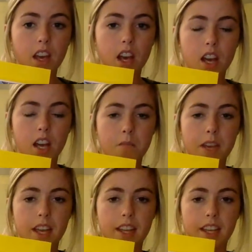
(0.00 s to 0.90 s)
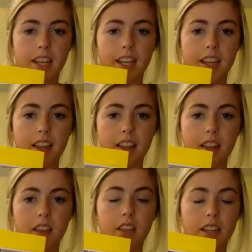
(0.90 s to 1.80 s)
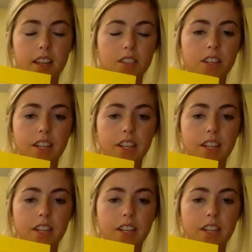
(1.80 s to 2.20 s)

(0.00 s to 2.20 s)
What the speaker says: and then the cancer,